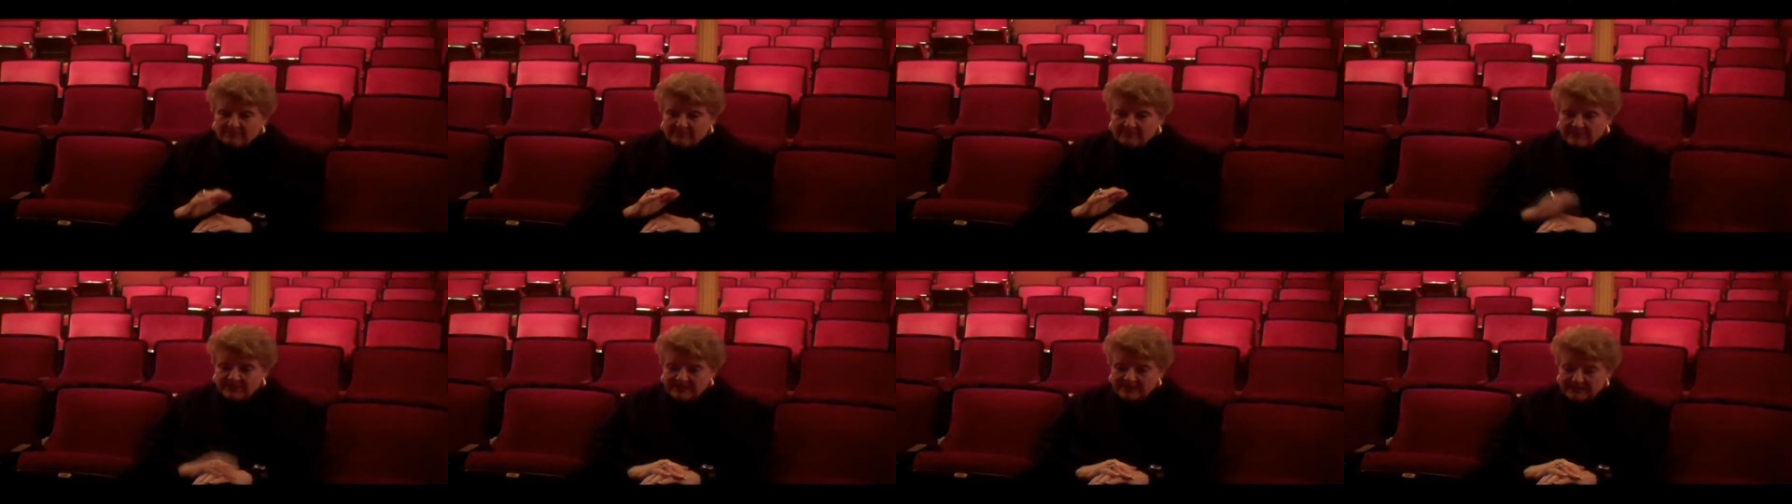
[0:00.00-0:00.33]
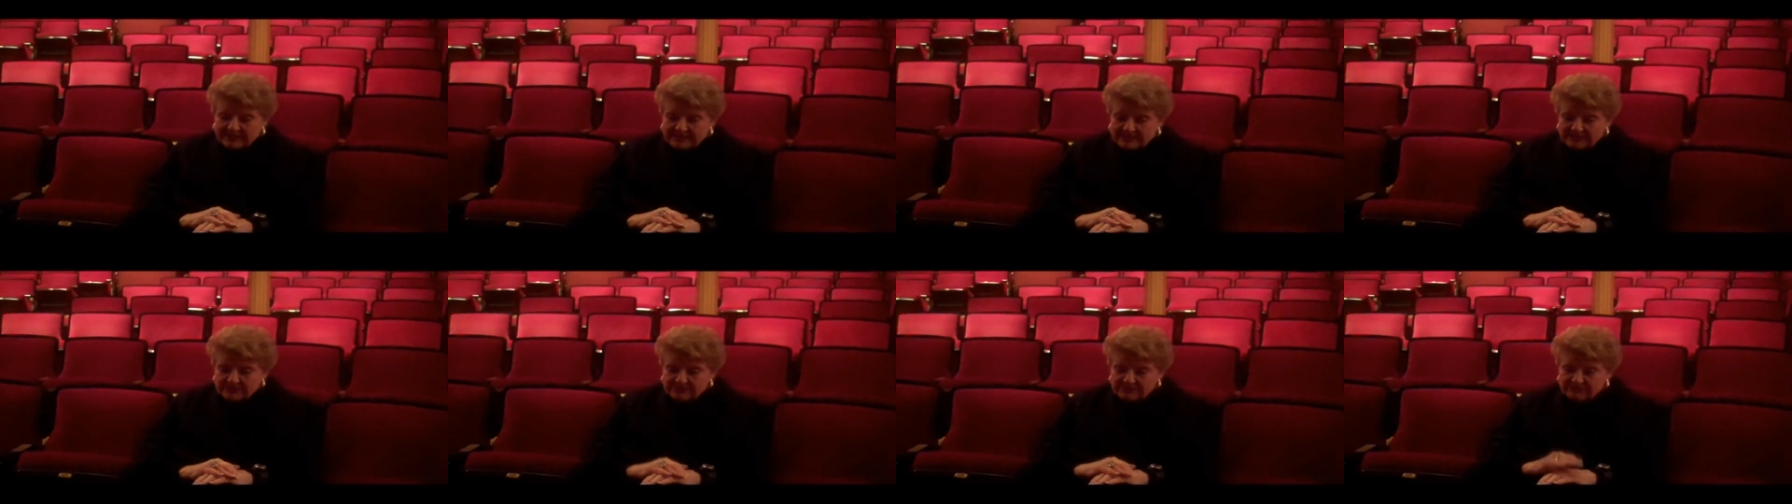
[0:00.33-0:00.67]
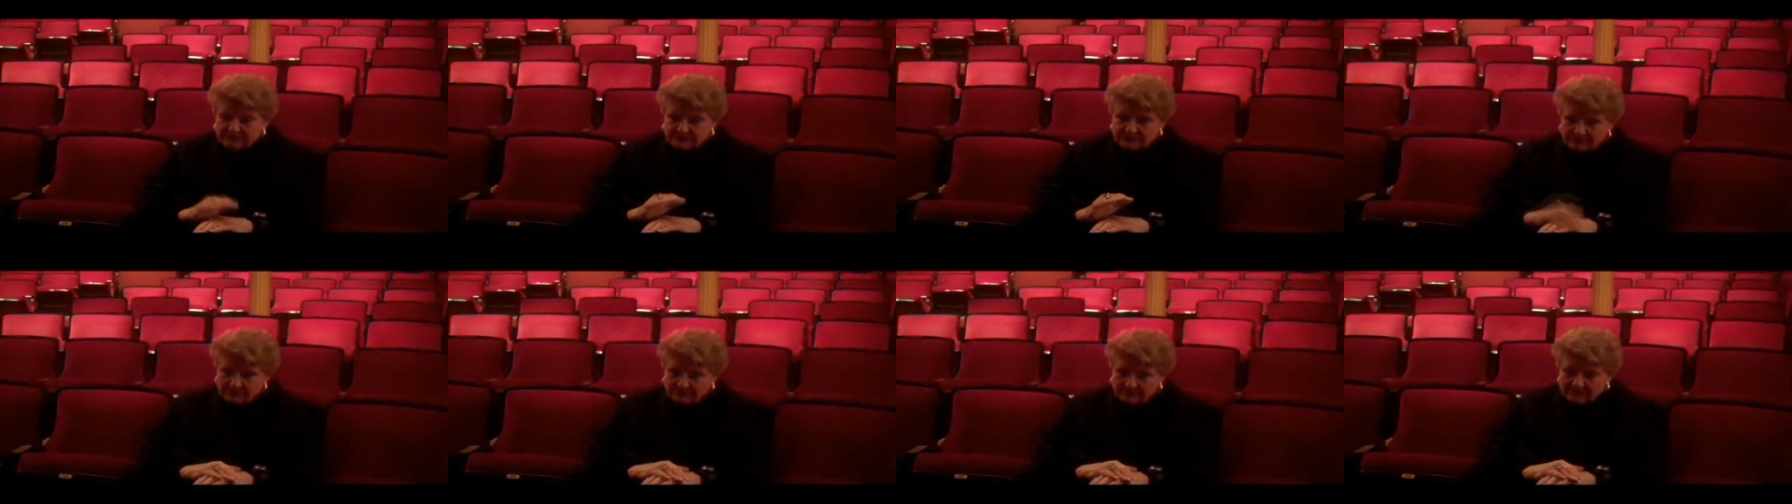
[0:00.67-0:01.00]
But in New
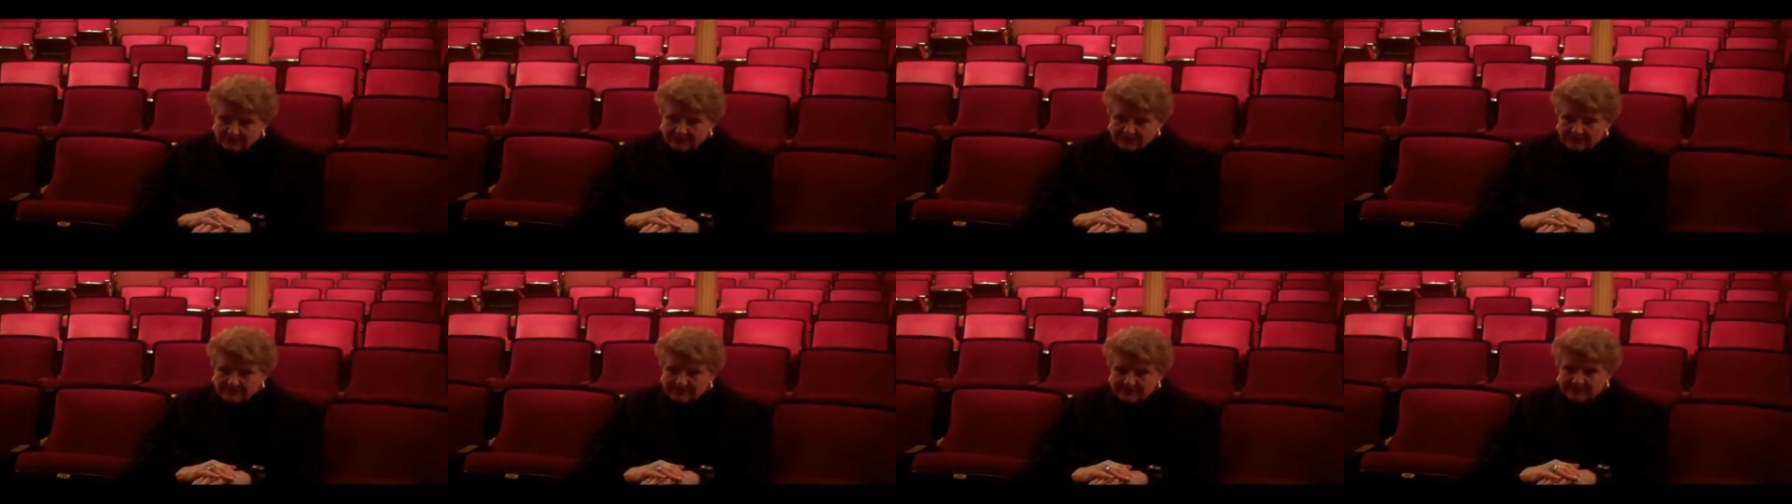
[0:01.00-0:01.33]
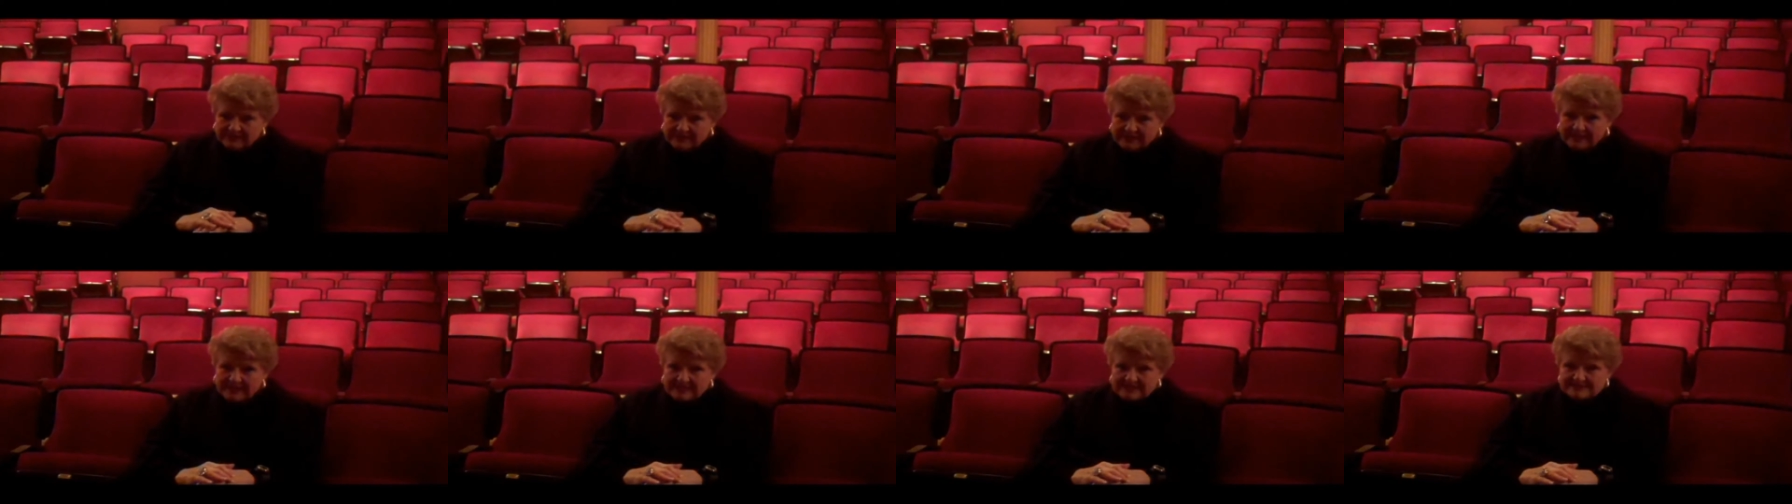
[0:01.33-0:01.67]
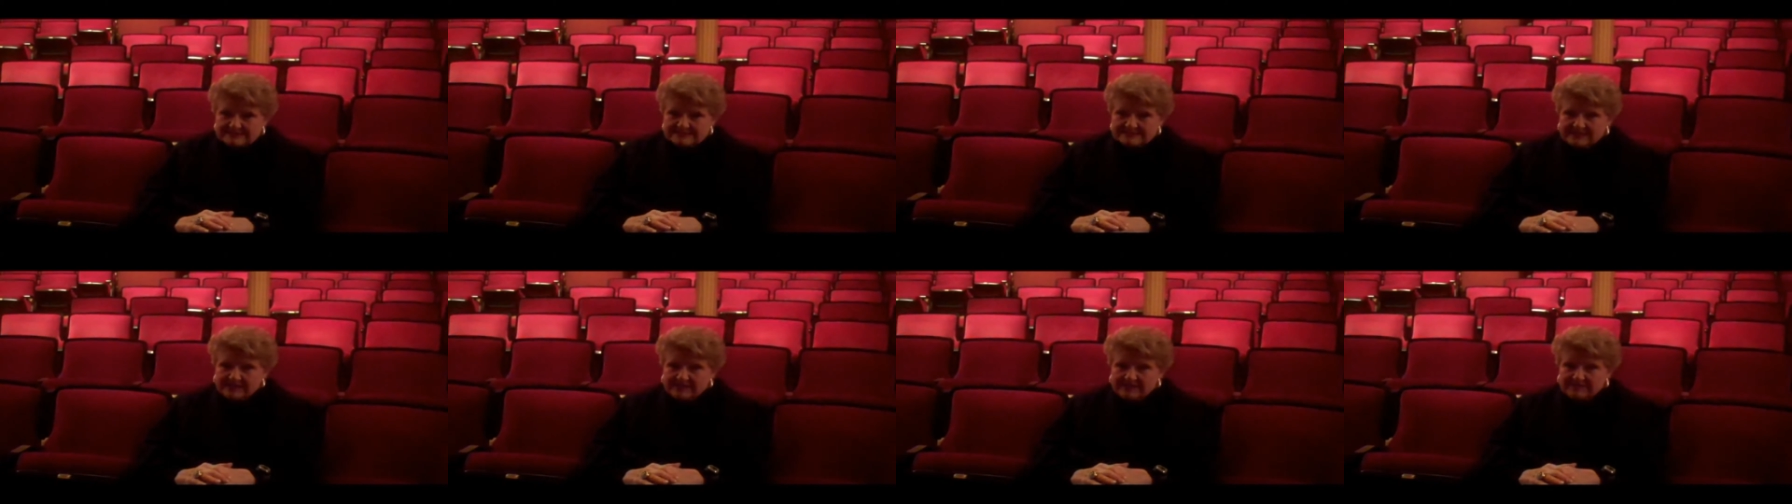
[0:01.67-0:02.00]
York, the
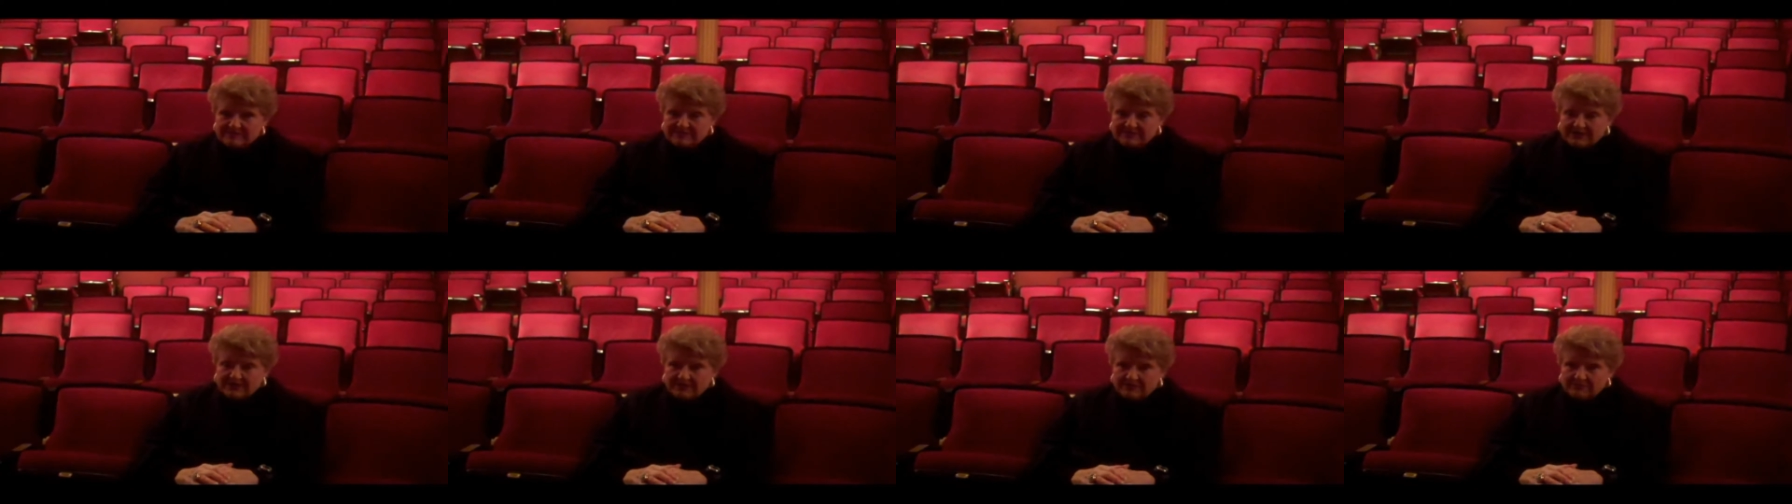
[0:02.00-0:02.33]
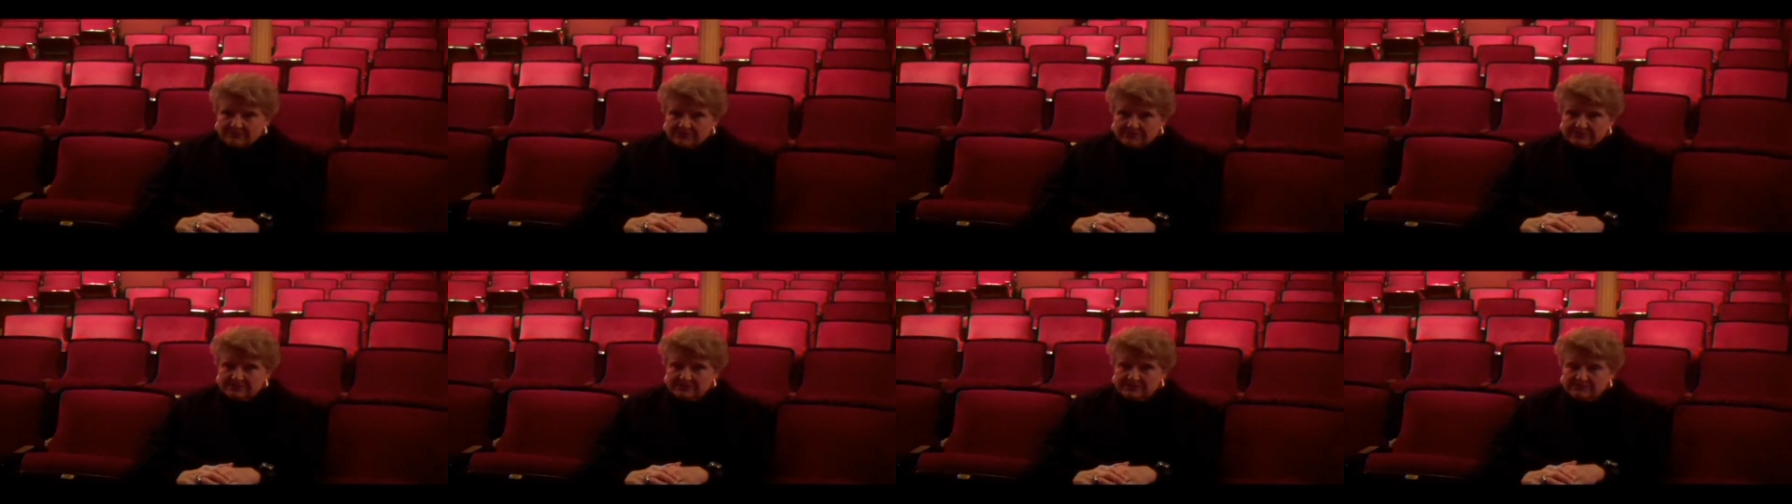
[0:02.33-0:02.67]
last time that I worked,